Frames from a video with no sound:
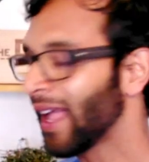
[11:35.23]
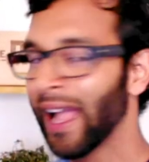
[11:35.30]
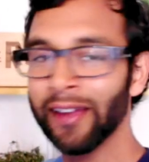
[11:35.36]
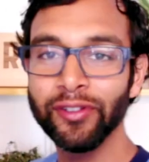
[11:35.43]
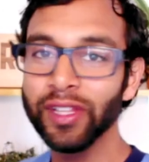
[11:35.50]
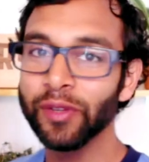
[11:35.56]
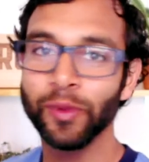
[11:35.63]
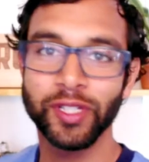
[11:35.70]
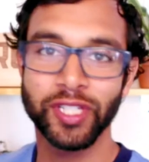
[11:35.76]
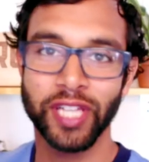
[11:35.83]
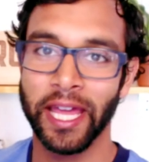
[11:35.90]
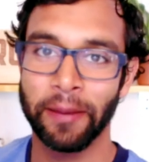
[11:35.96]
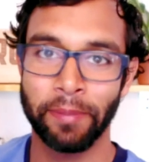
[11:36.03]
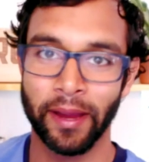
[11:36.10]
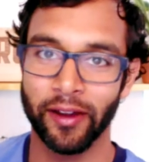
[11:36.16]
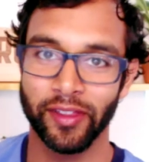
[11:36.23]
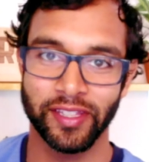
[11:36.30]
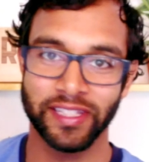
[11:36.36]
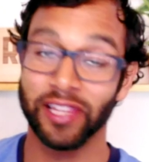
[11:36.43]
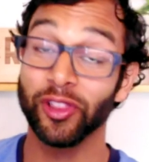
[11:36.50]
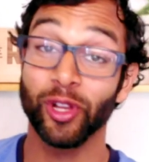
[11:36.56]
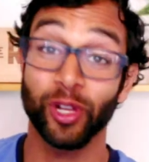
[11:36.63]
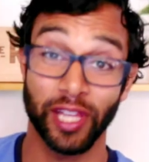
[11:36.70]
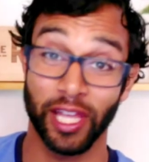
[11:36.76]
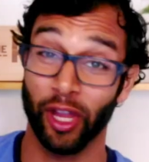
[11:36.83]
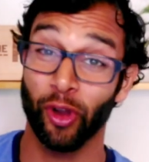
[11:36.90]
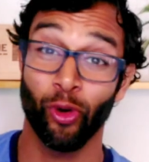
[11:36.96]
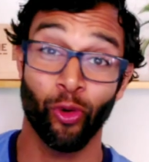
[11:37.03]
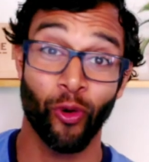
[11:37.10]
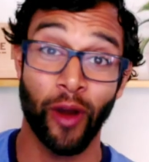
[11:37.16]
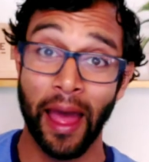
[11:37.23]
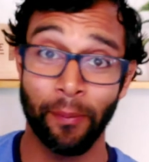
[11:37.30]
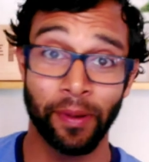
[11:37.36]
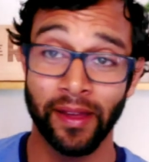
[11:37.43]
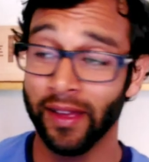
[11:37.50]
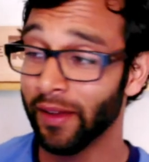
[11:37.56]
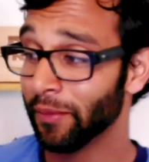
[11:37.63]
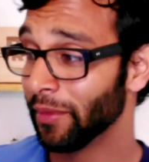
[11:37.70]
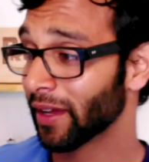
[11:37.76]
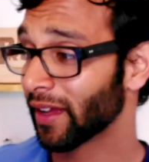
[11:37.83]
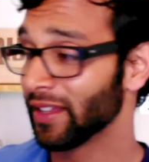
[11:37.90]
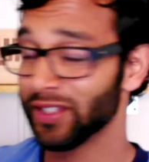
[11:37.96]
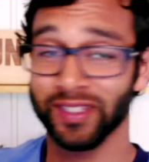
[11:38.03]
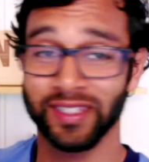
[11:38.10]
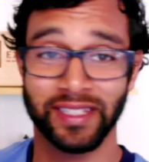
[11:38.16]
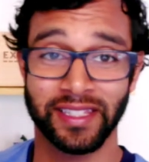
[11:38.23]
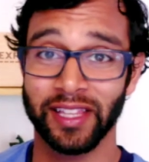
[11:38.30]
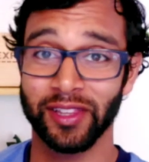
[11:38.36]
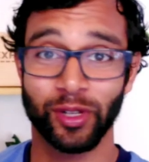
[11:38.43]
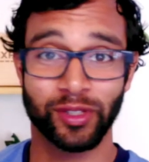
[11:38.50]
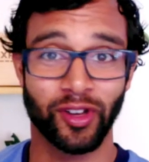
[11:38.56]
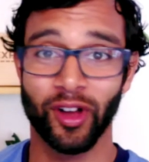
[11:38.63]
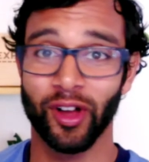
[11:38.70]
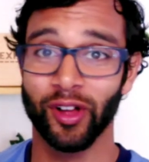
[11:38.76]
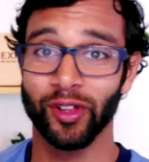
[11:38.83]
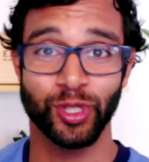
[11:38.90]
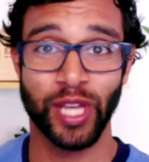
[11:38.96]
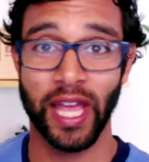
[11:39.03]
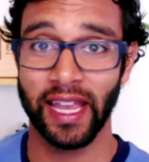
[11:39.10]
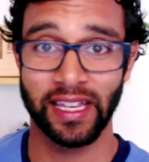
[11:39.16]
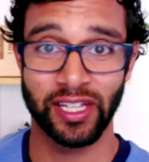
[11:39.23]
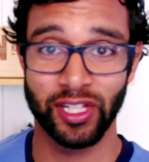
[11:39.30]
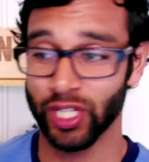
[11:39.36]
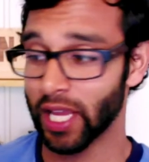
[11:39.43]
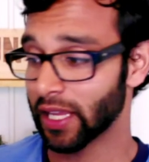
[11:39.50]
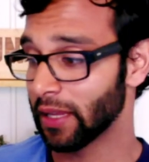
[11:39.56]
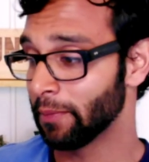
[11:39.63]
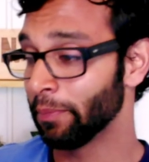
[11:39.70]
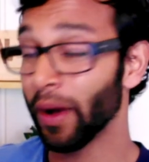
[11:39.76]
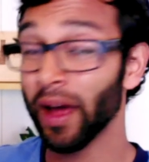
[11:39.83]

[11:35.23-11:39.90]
I really wish I had a pair of these. They look like crap because they looked all jagged and janky,